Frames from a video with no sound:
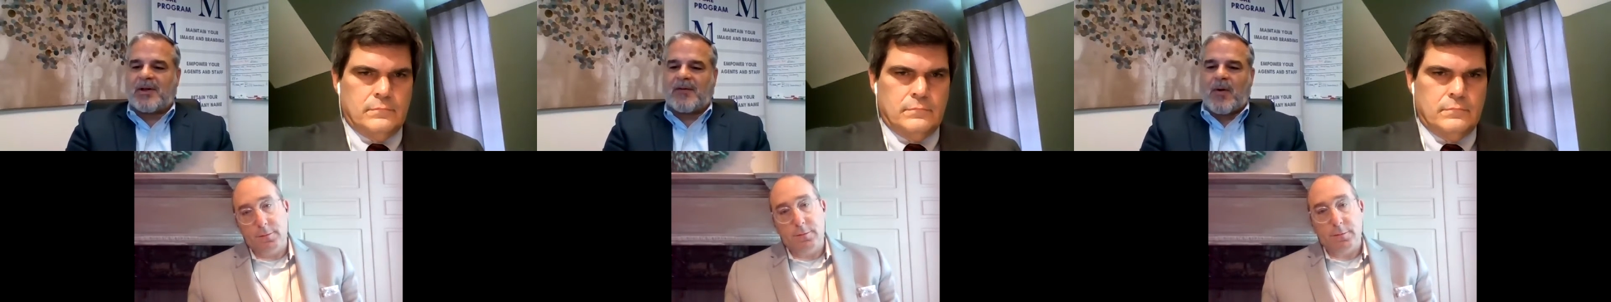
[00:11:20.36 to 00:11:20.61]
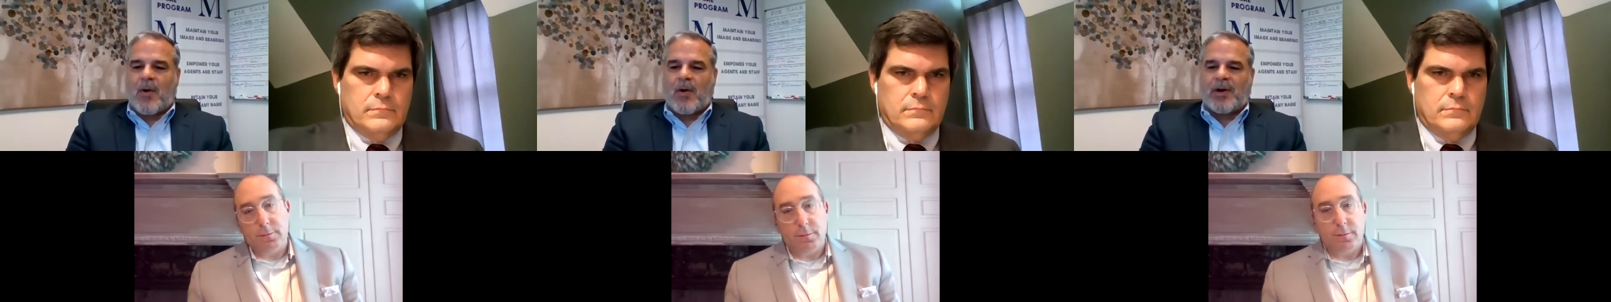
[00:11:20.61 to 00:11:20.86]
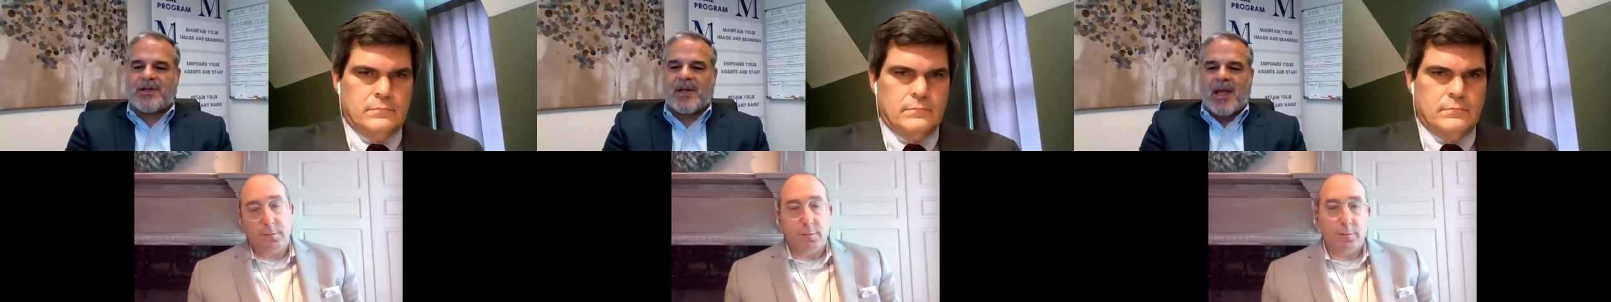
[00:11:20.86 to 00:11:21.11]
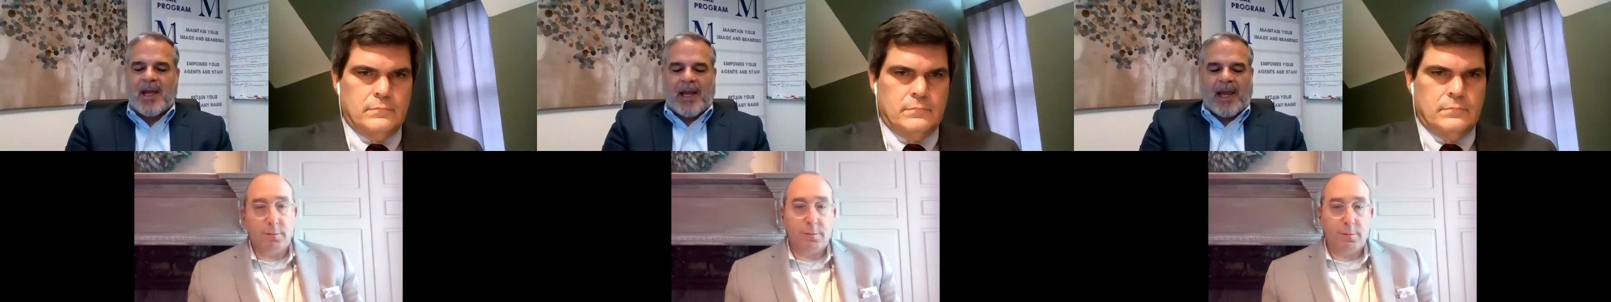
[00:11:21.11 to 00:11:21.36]
Speaker 1: of course,
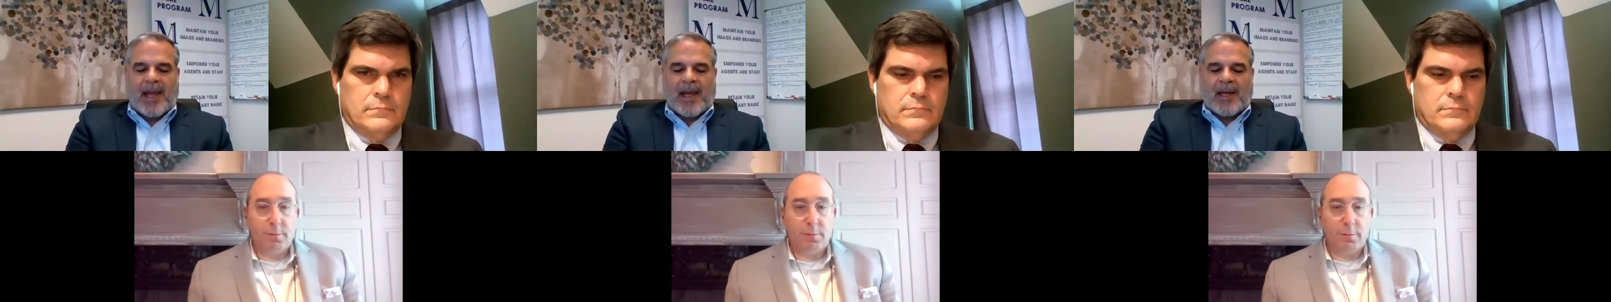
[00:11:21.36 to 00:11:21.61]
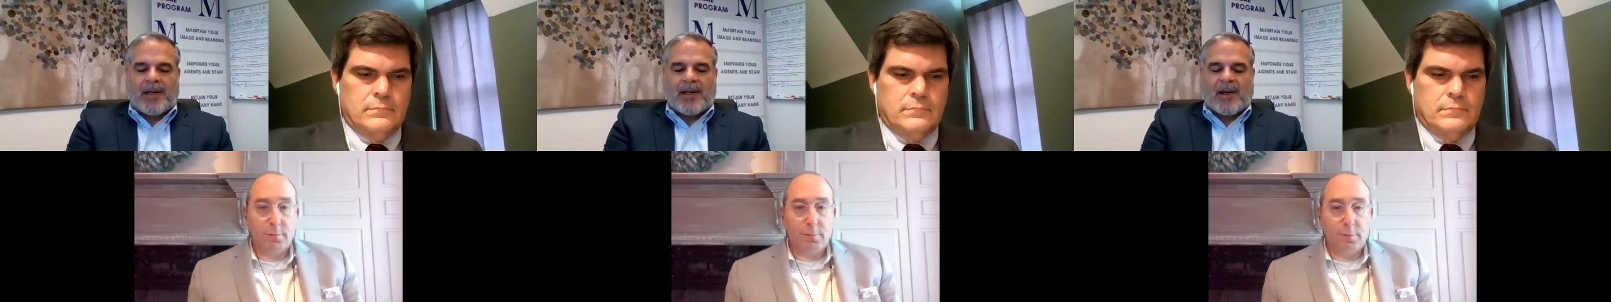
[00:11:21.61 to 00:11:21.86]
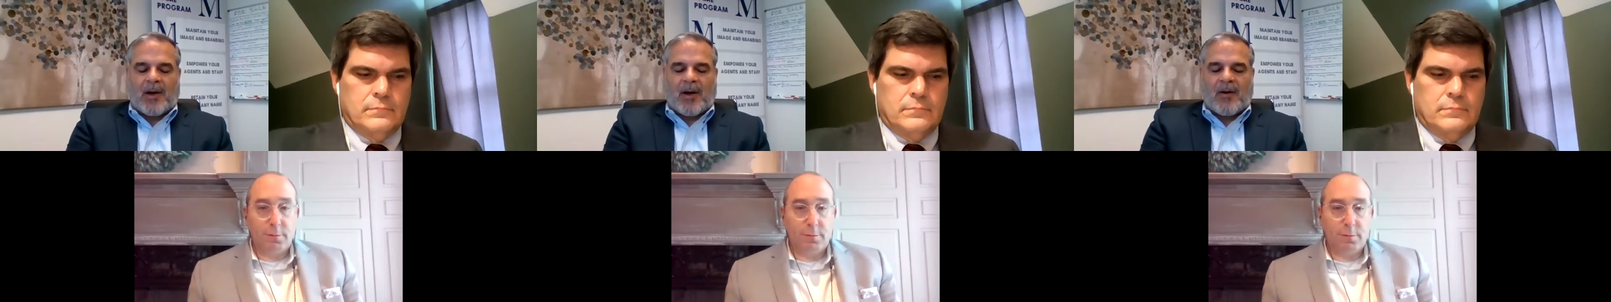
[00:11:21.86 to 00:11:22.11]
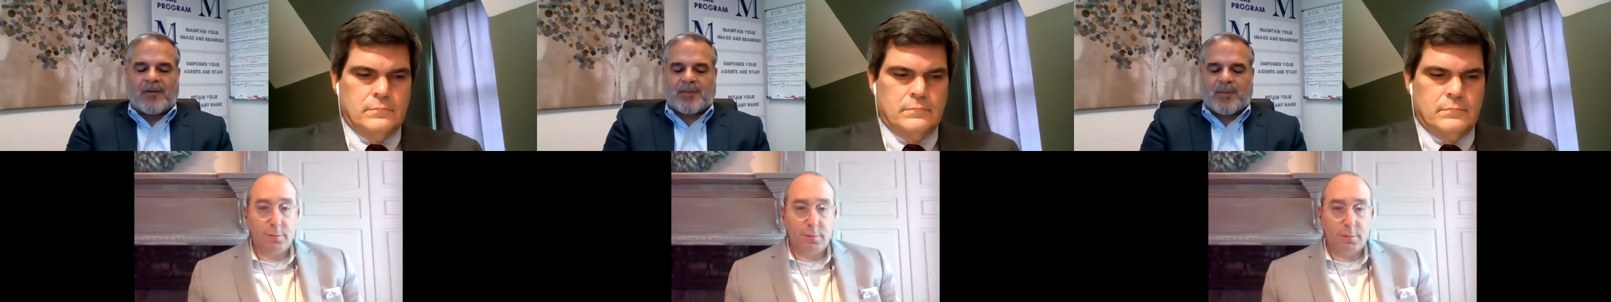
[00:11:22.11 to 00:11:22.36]
and
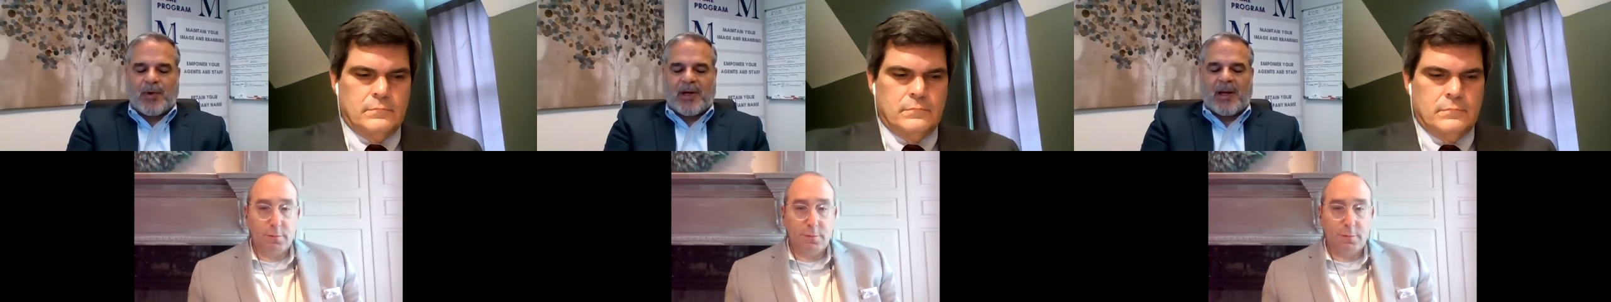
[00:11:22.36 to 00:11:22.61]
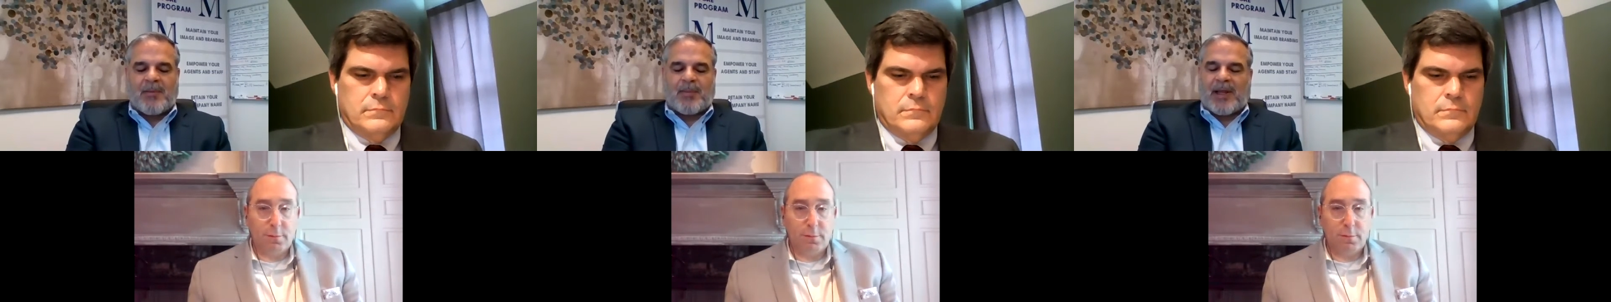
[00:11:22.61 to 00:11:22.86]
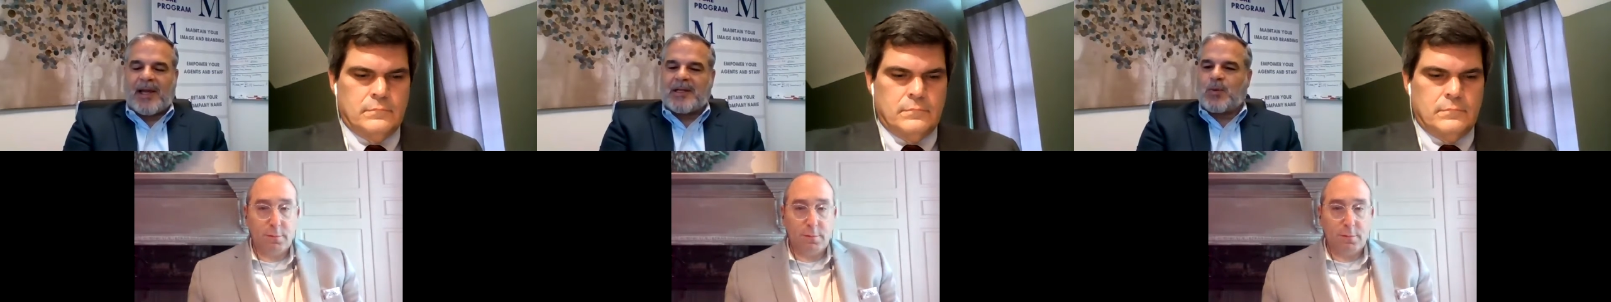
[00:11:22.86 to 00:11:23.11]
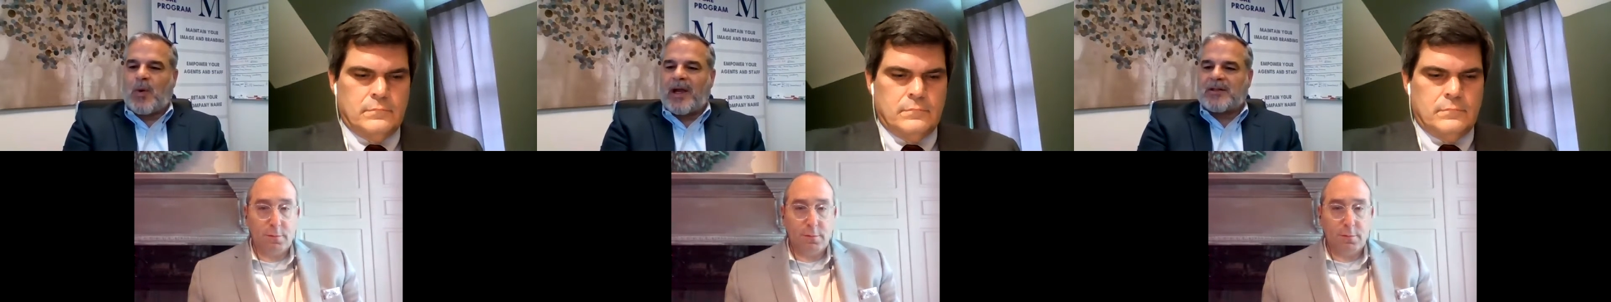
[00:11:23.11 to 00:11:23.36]
of putting in
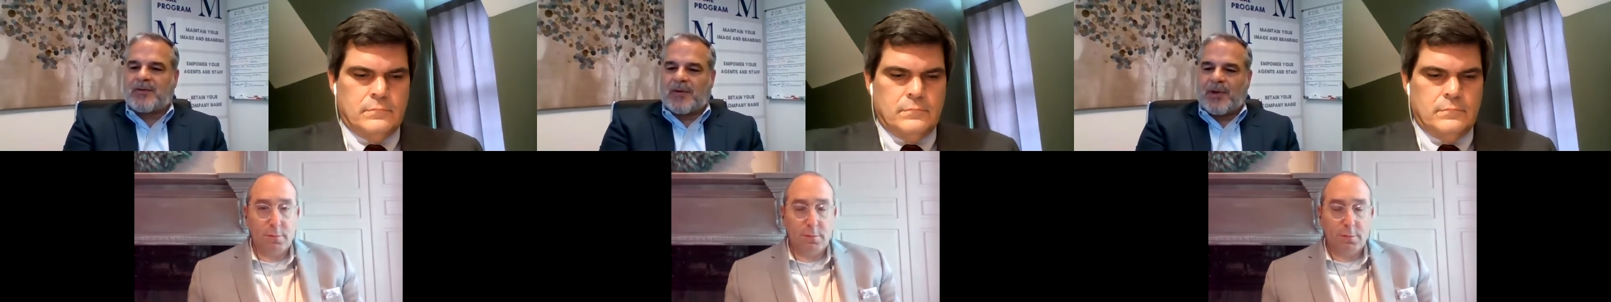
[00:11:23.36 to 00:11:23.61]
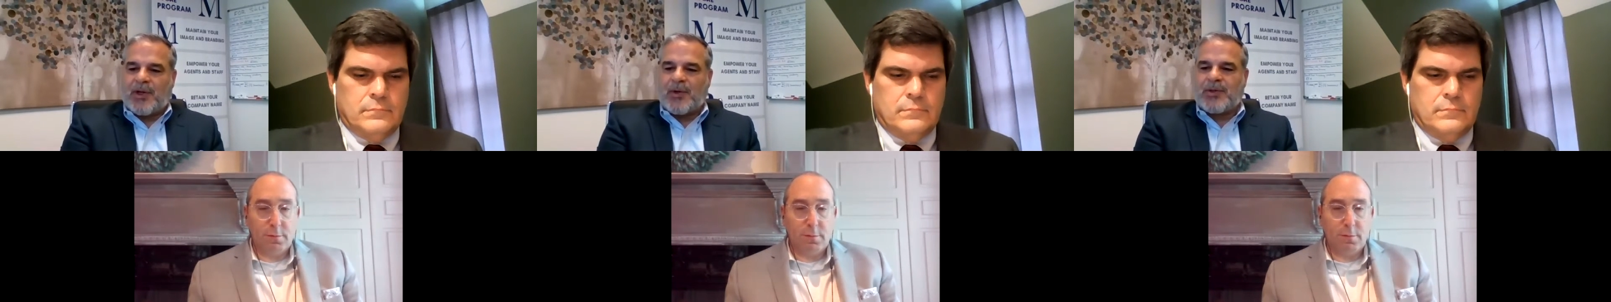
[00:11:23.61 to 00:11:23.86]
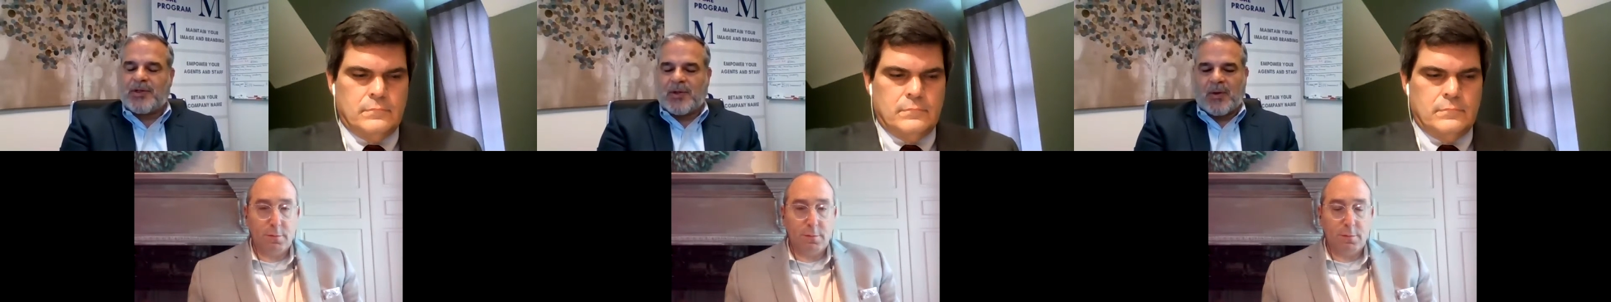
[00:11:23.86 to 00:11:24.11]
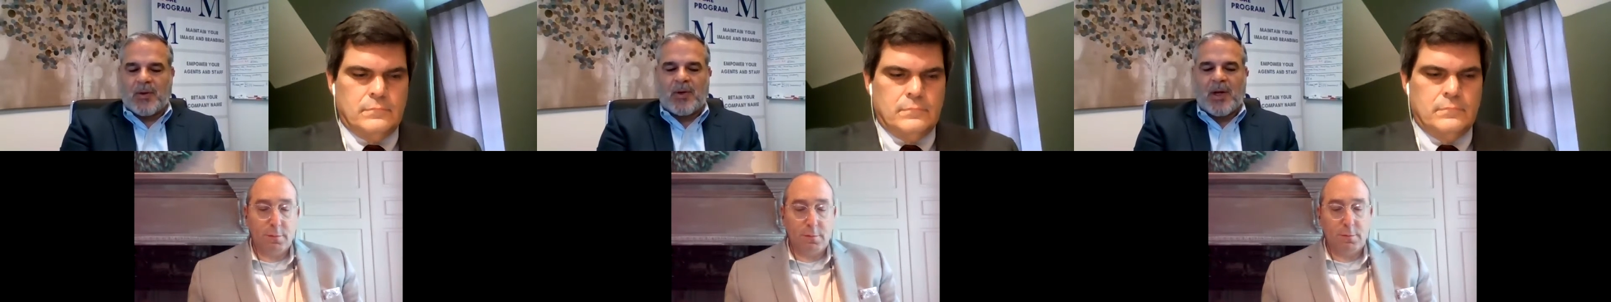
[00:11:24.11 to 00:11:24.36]
place ways for you
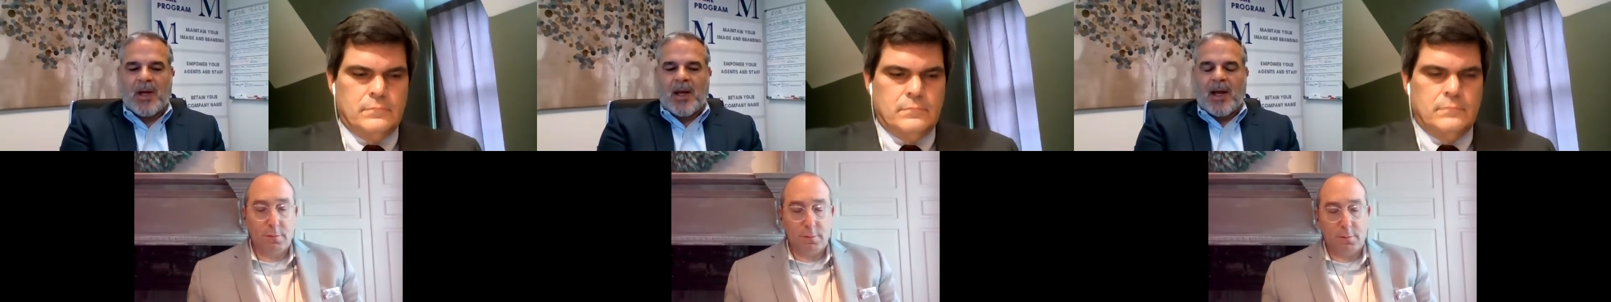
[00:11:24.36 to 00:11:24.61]
to